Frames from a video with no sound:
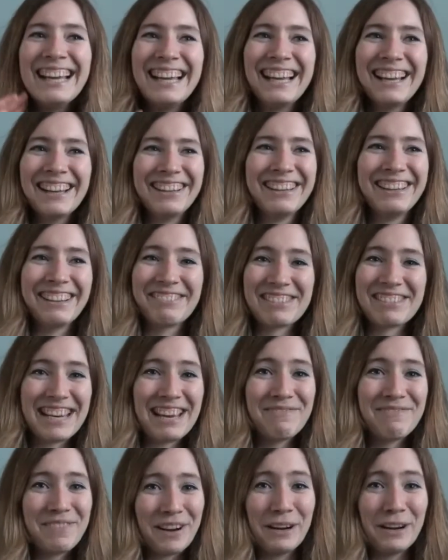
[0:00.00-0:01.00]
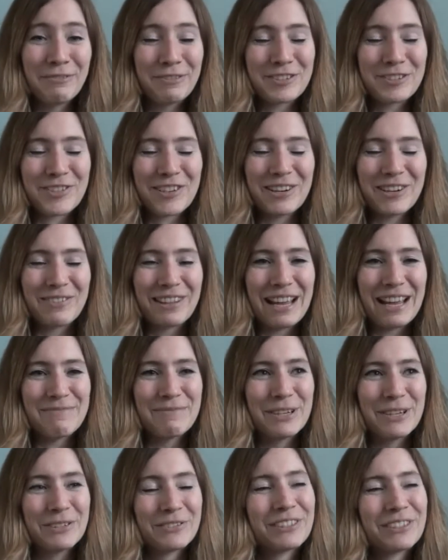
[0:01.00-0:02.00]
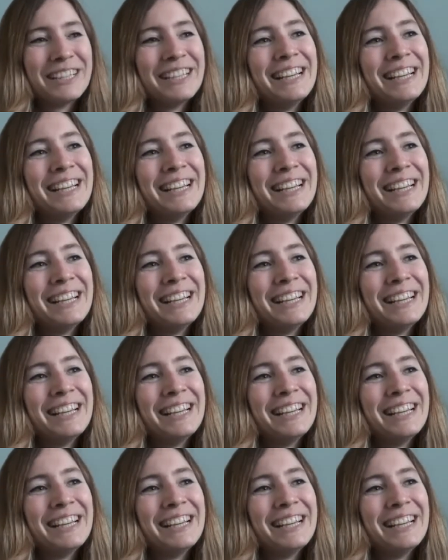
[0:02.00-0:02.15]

I was getting very frustrated with that move.